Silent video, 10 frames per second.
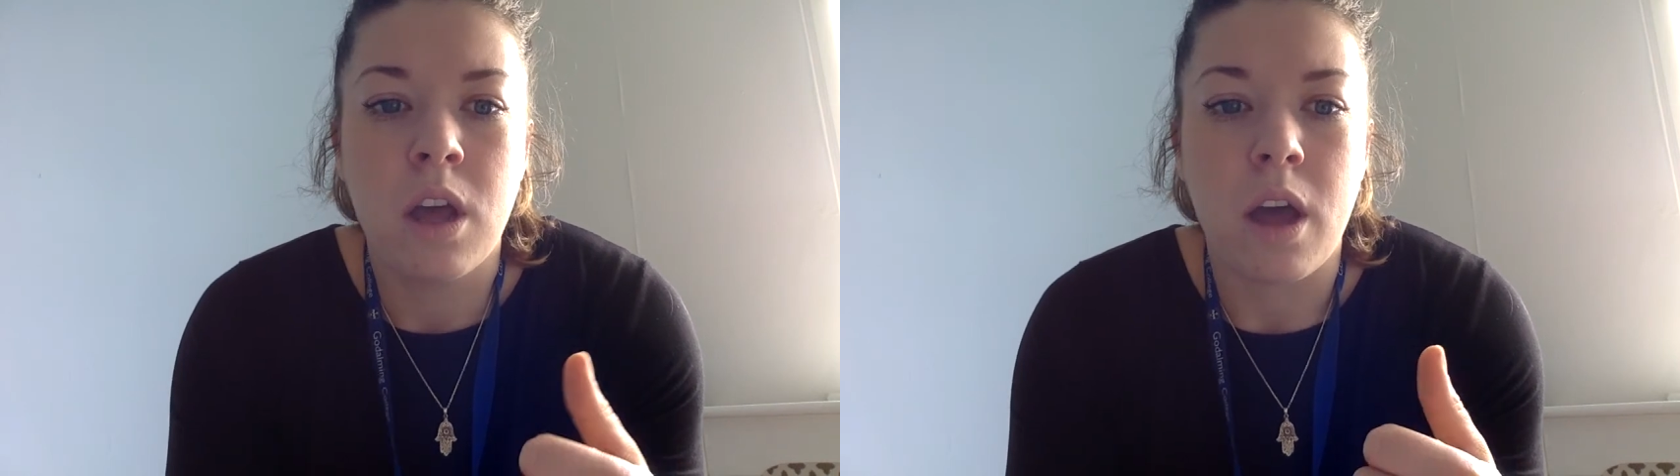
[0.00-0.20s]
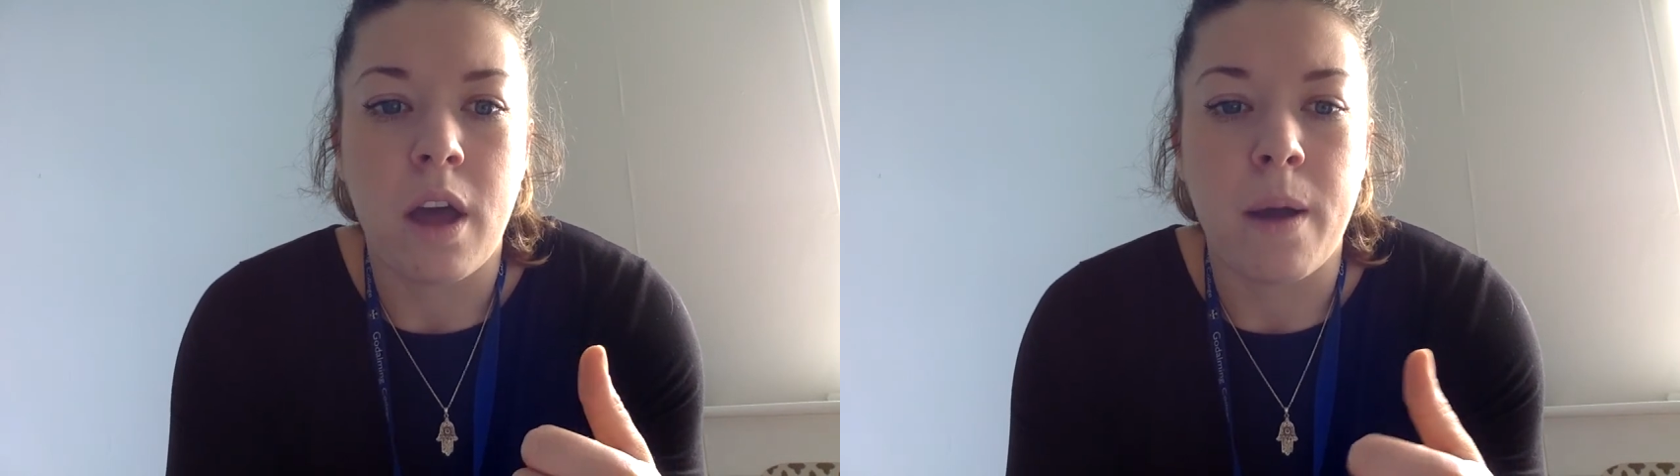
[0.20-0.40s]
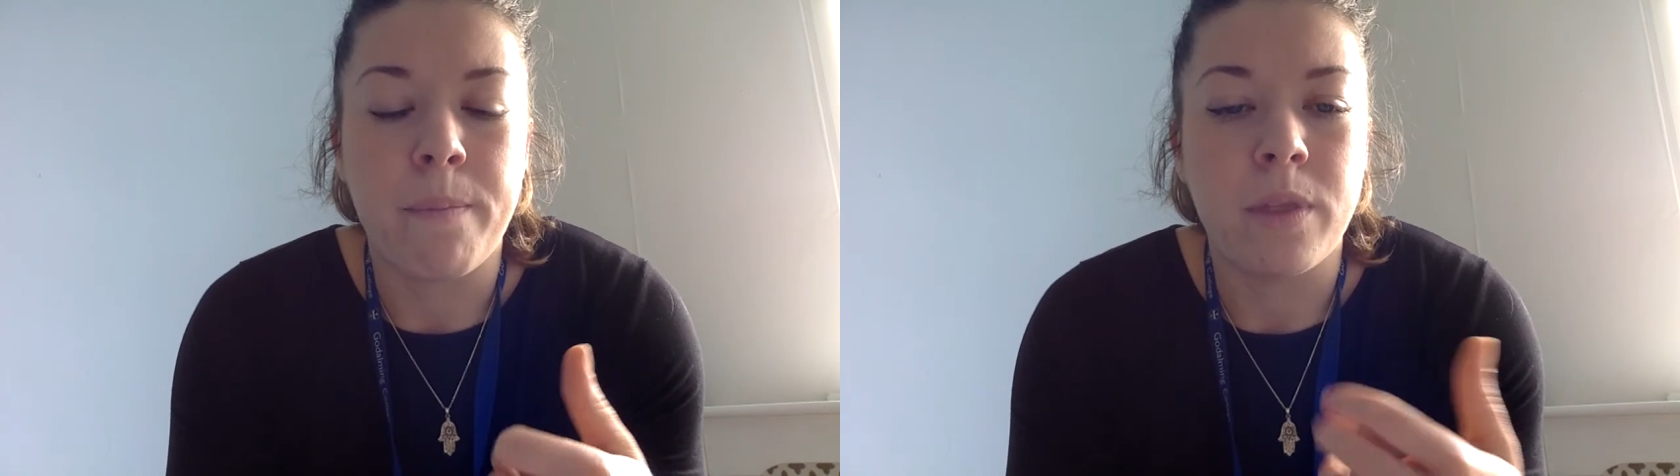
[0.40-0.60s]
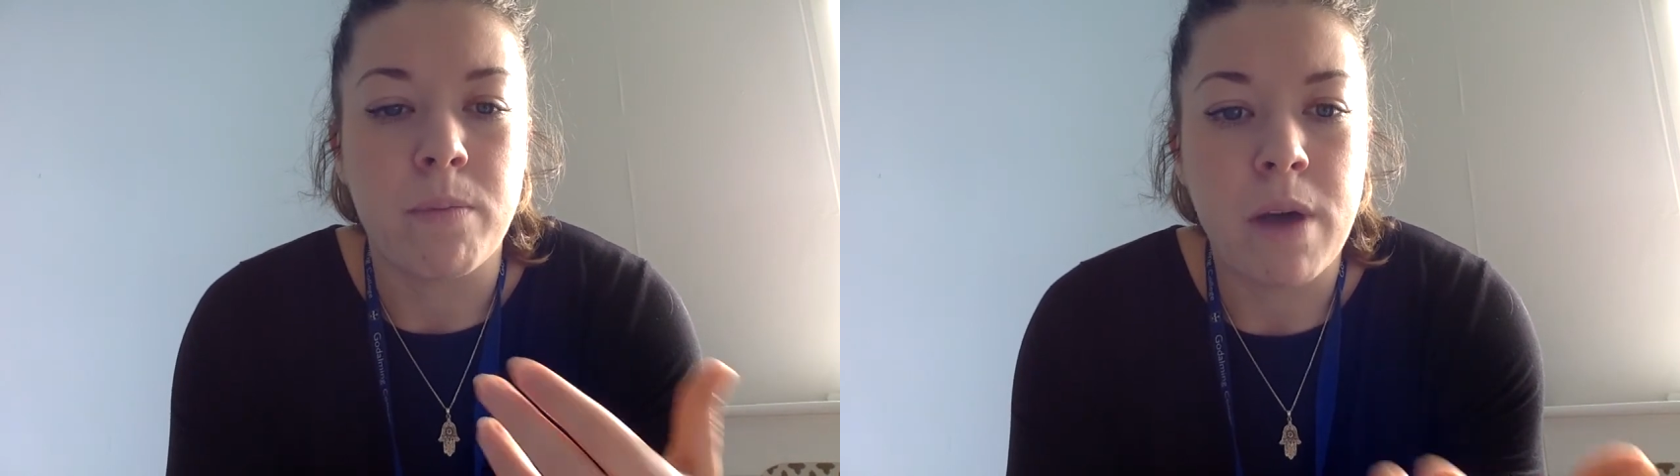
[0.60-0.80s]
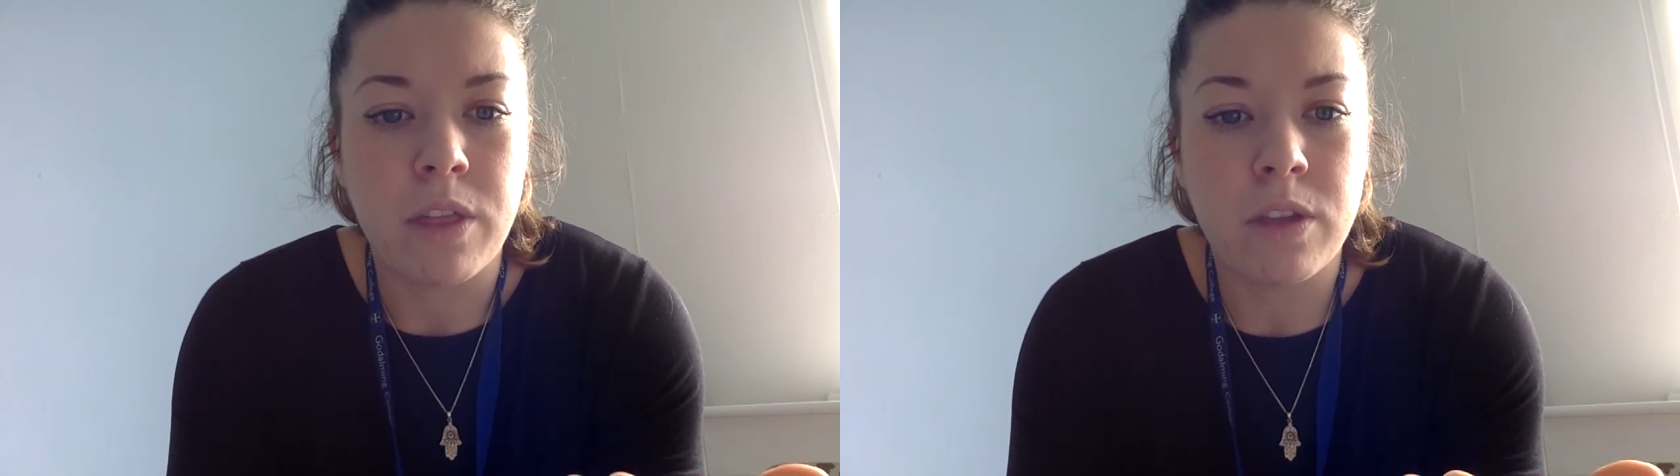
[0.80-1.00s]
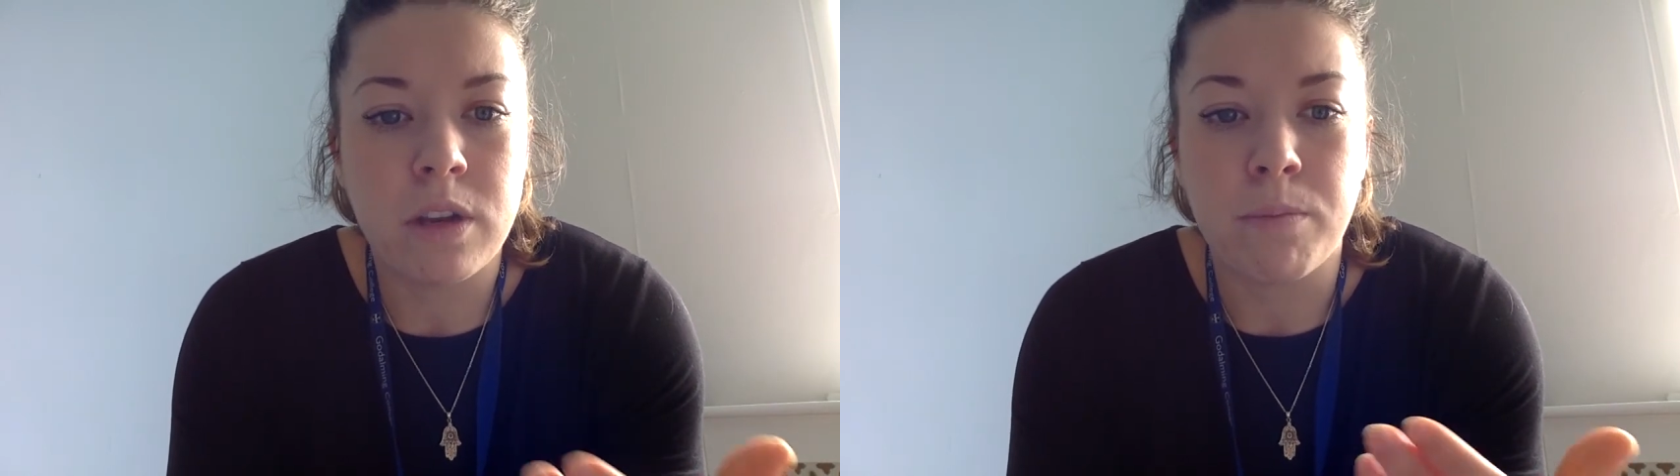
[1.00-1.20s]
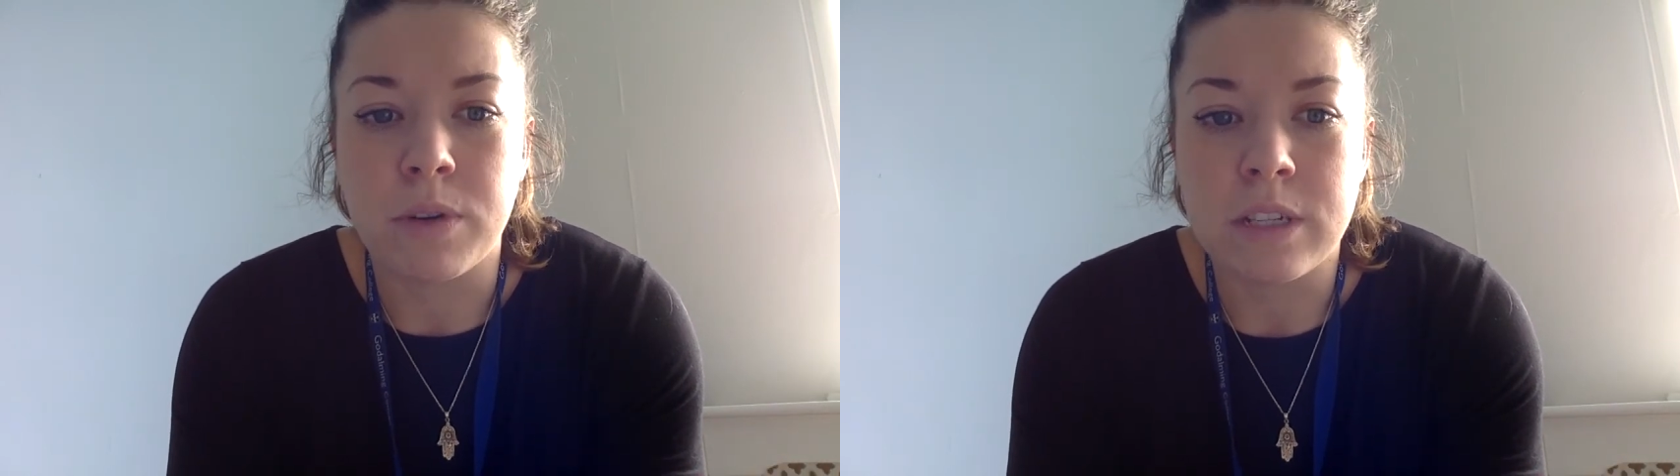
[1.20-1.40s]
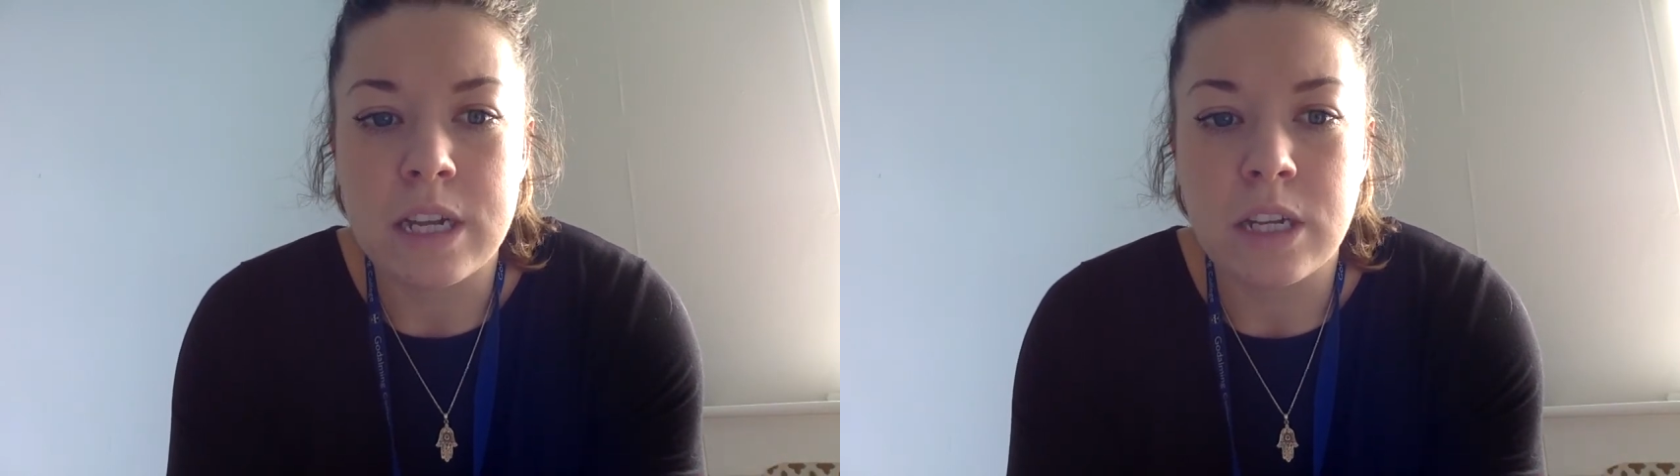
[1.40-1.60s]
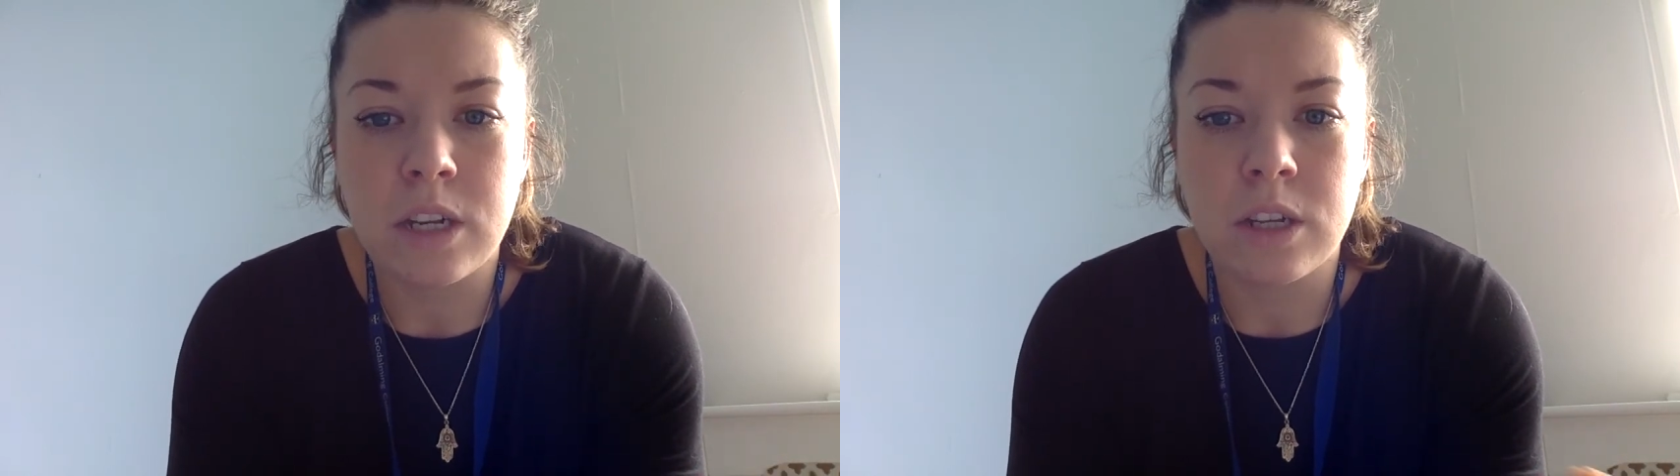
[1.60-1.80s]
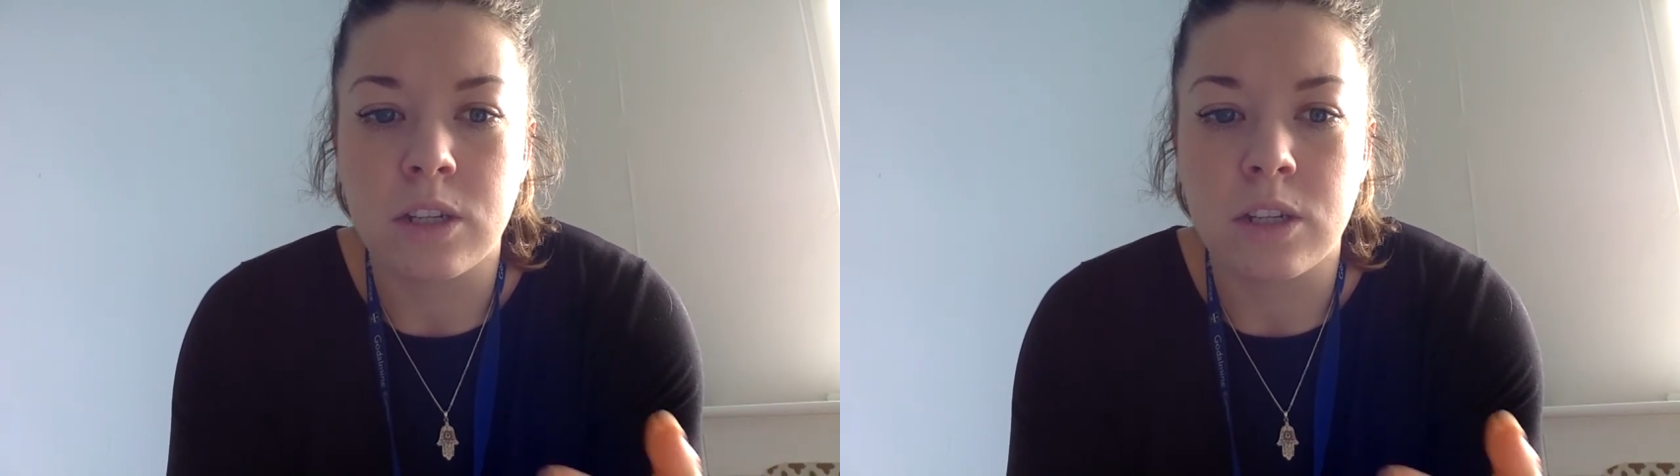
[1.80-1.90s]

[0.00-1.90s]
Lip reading: The method and procedure,